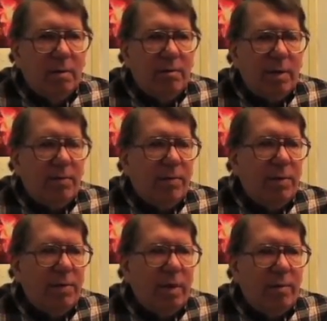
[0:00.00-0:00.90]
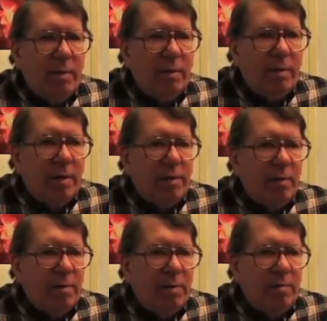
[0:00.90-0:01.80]
In fact, the first time I
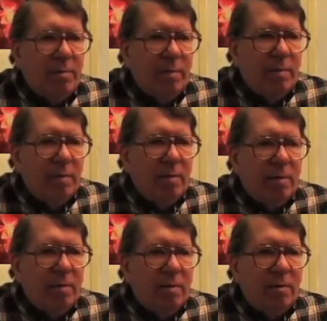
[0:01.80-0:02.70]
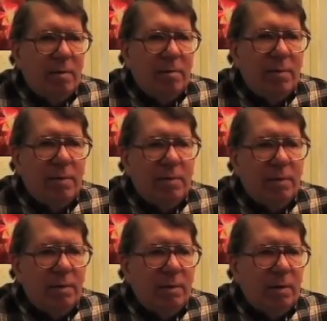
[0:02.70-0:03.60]
sent him a
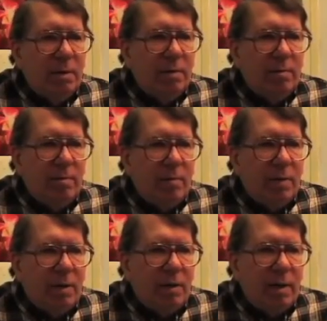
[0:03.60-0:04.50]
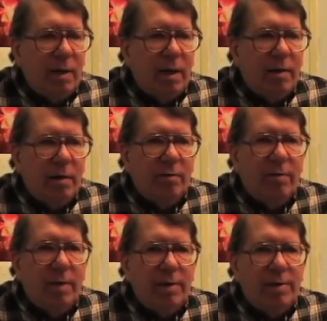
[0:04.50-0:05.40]
mutant, they counted all the
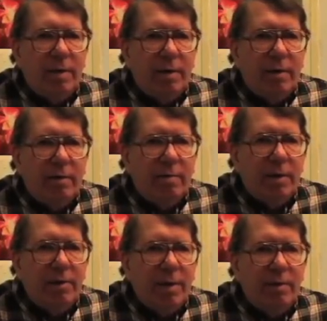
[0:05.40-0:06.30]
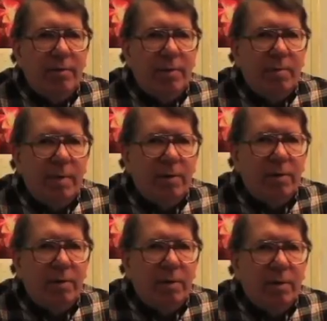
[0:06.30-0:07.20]
flies together, the males and the
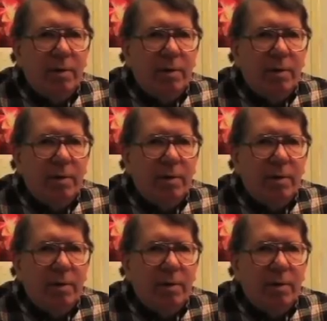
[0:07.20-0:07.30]
females.